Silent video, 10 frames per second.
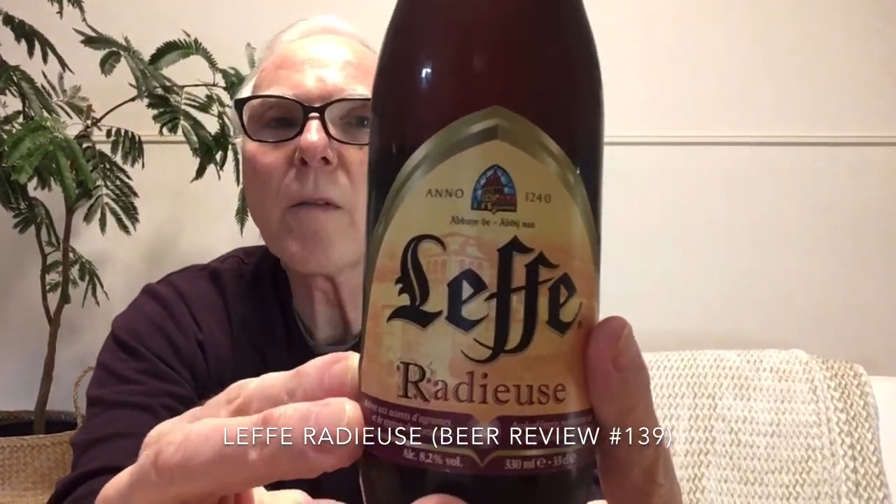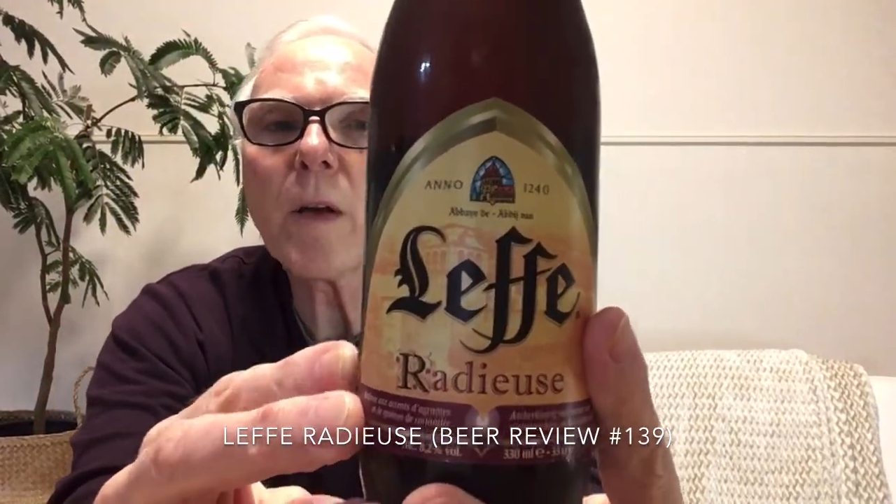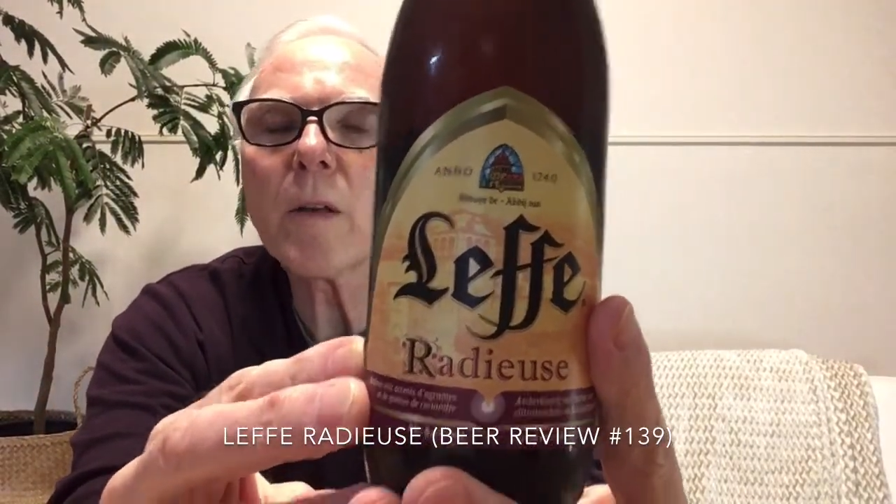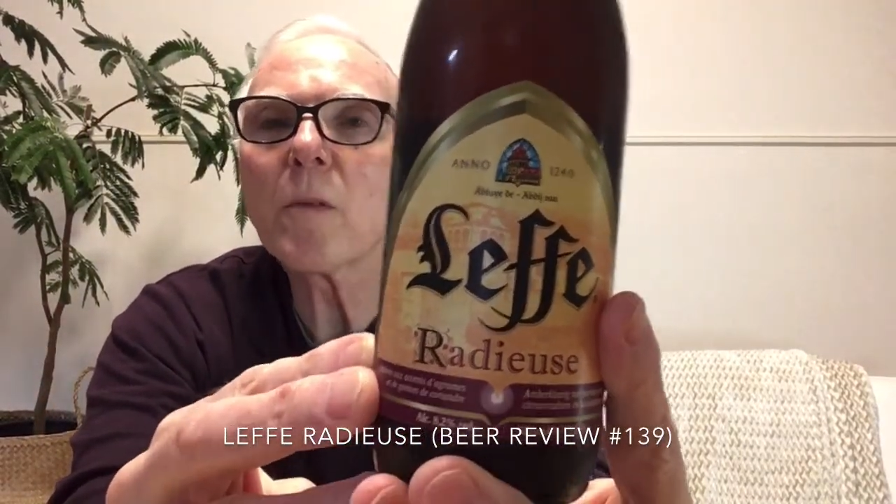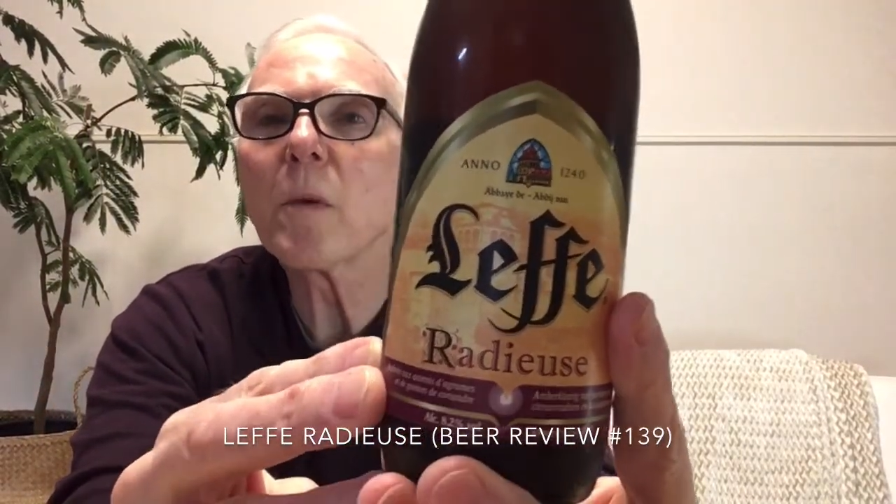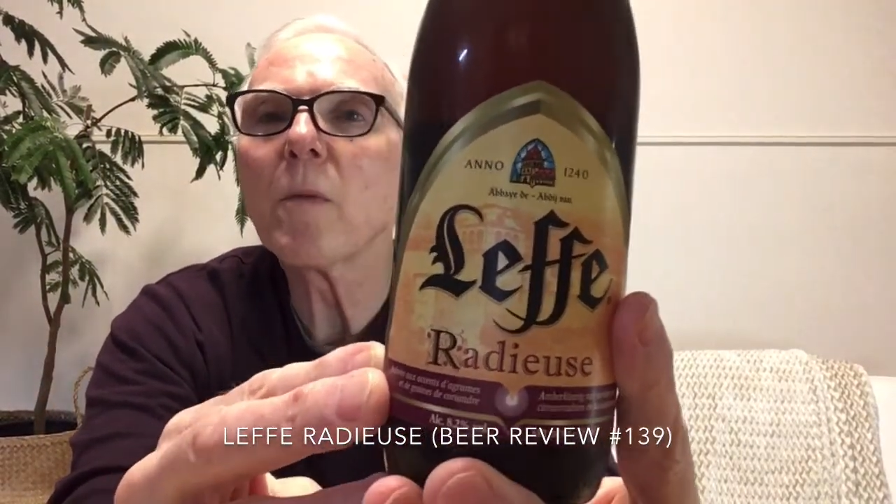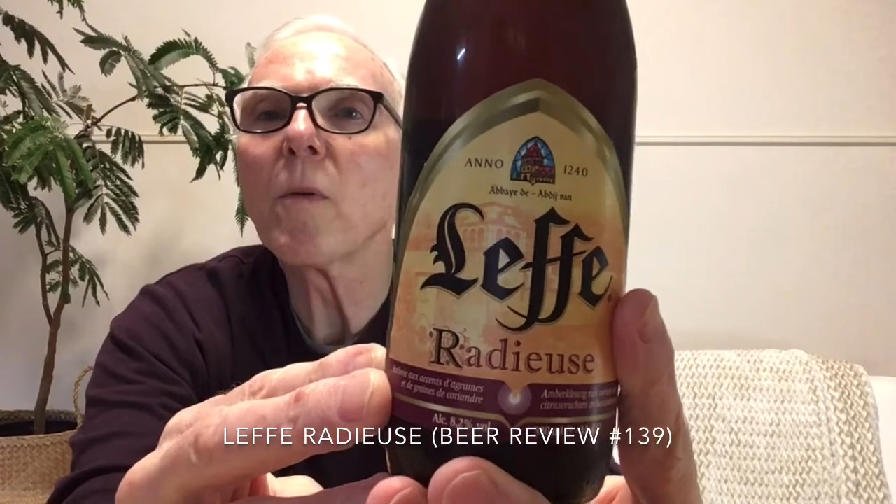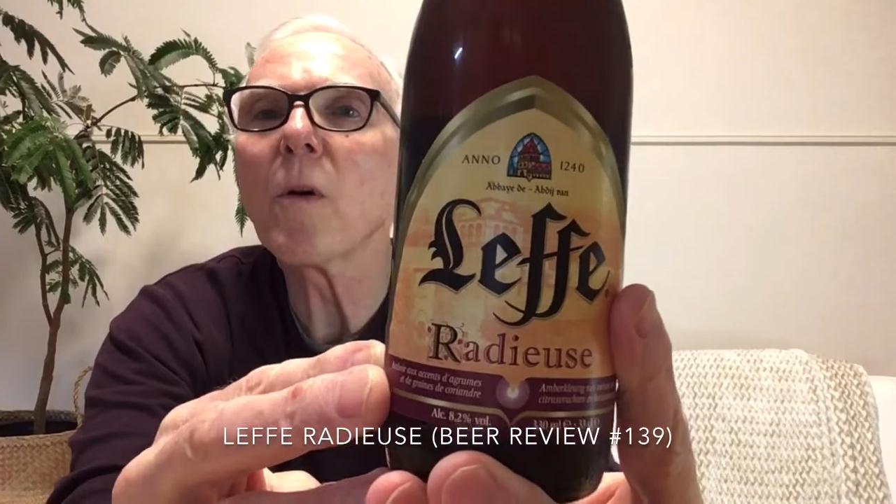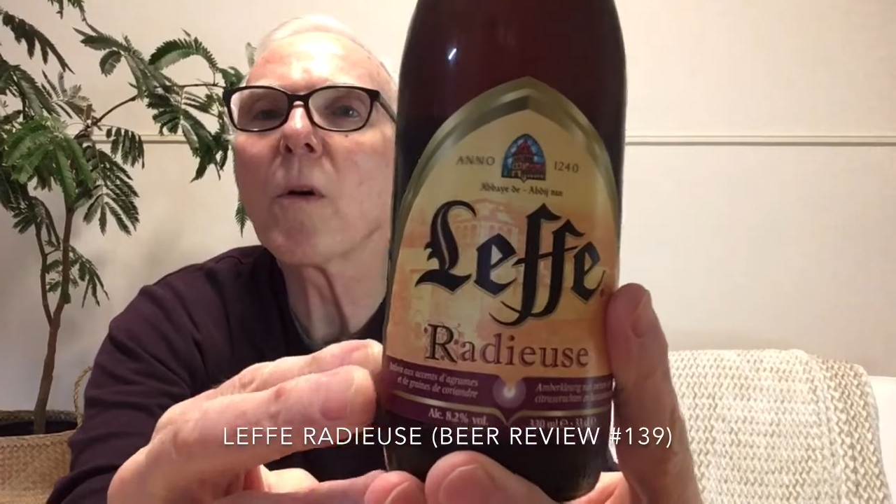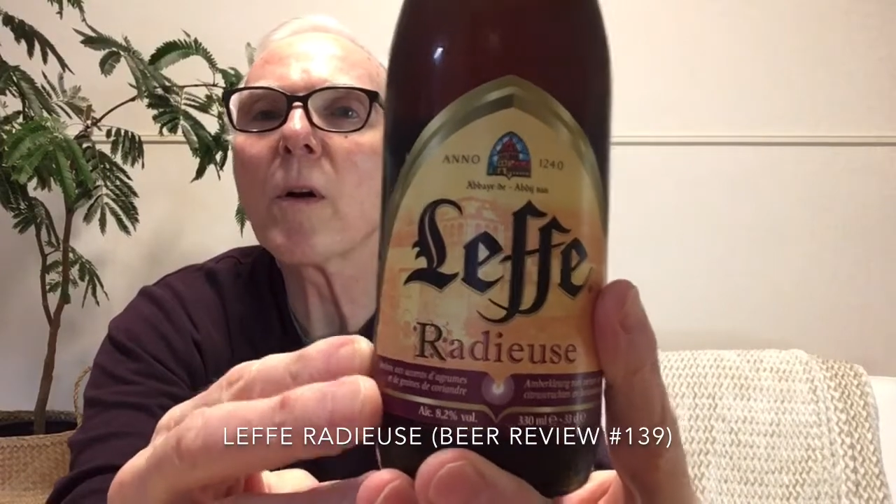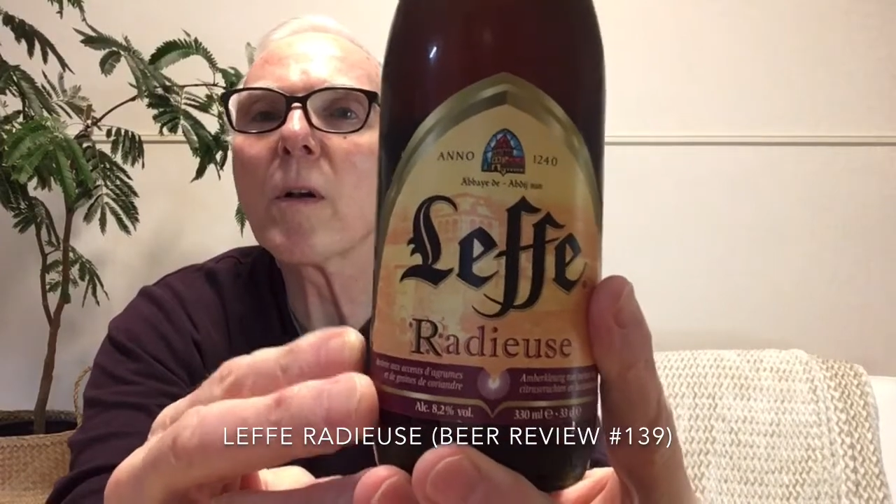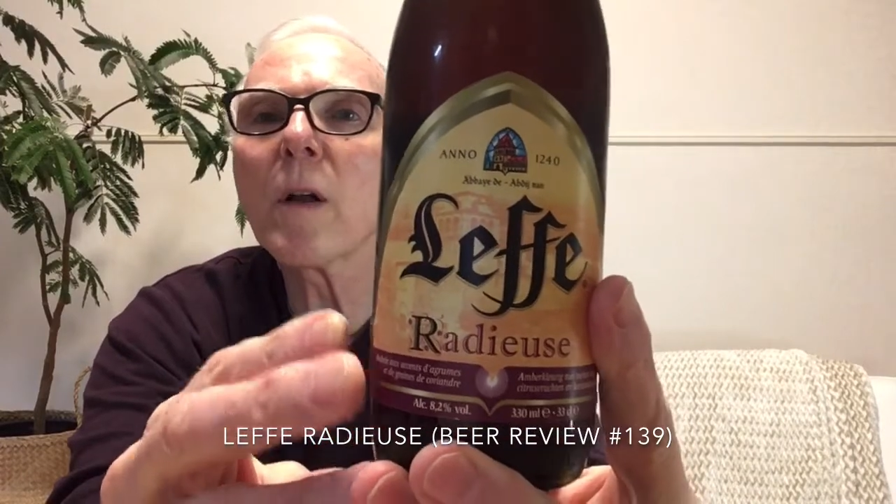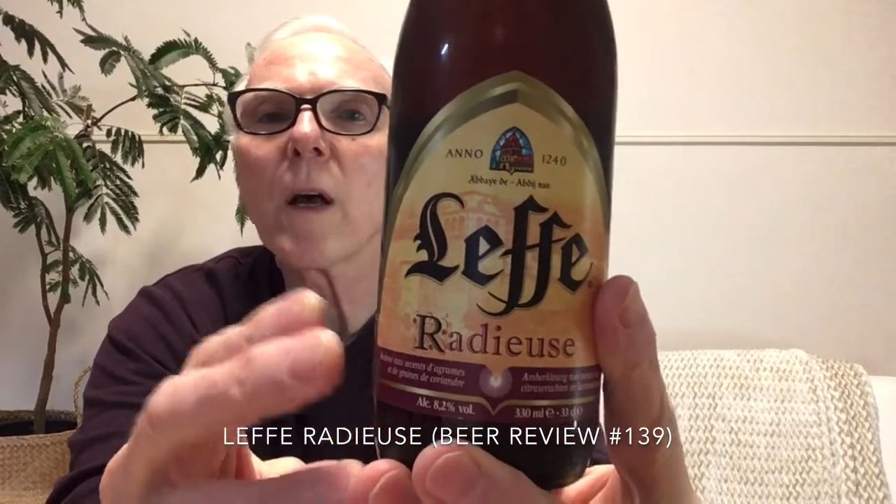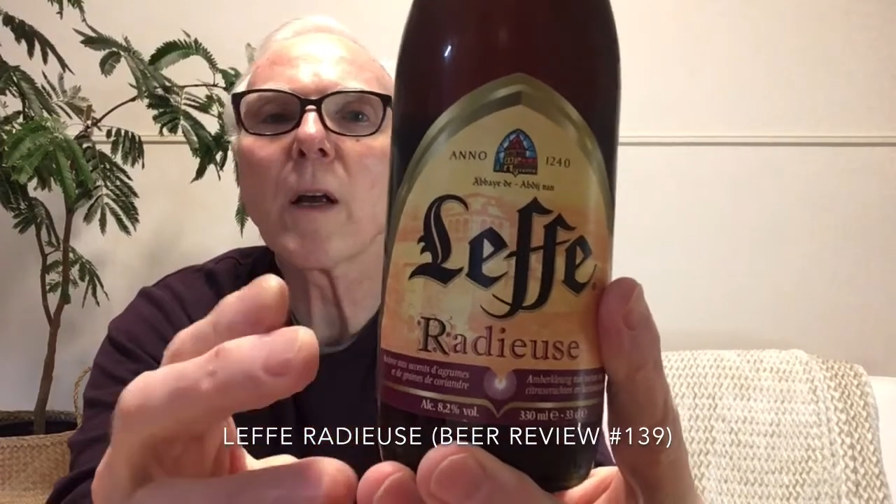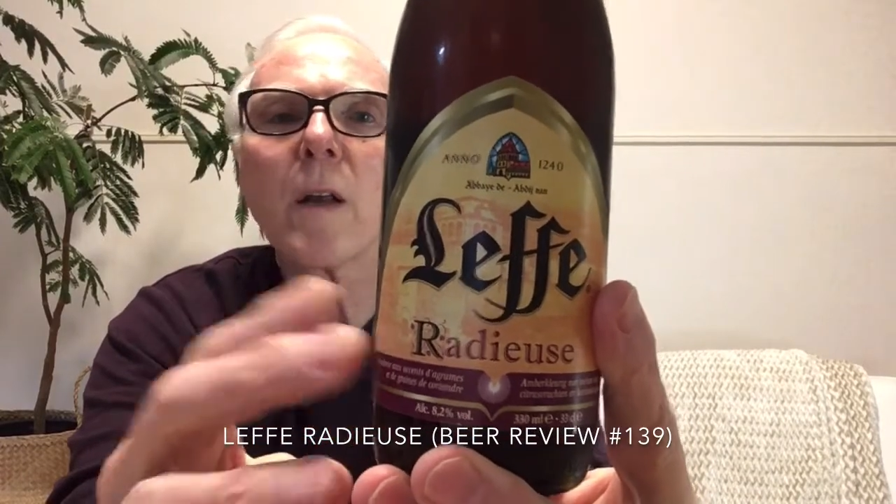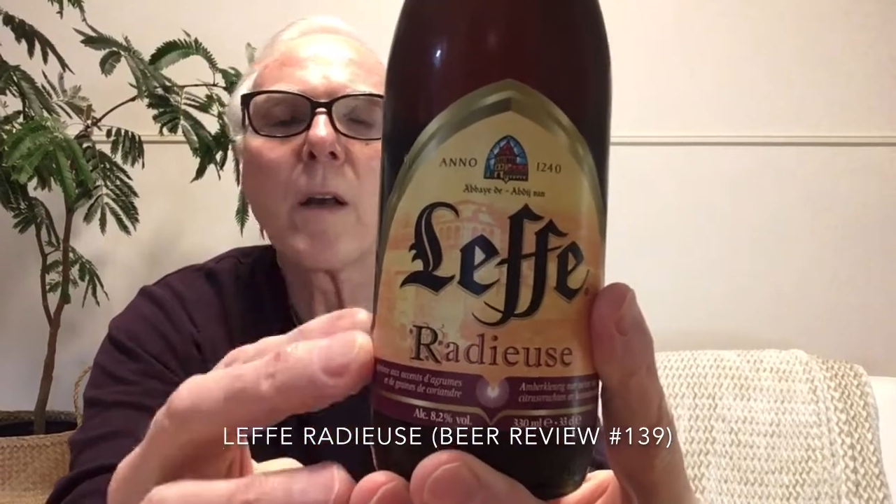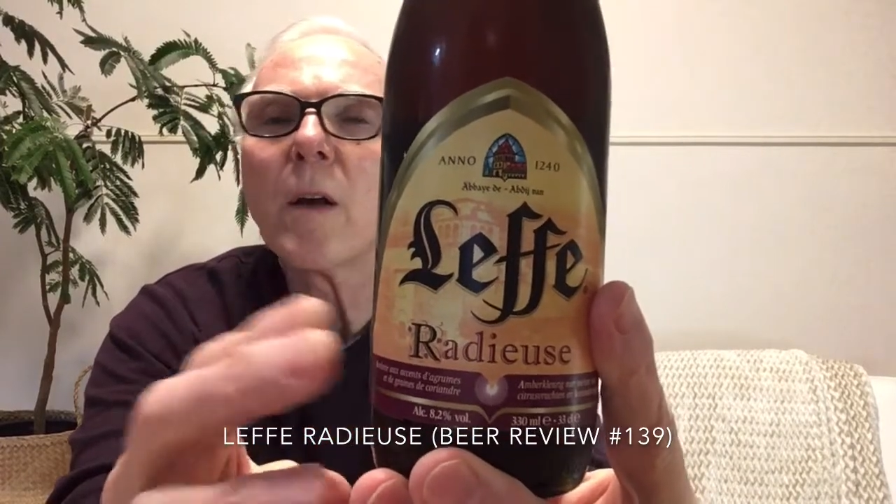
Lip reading: had this before, and I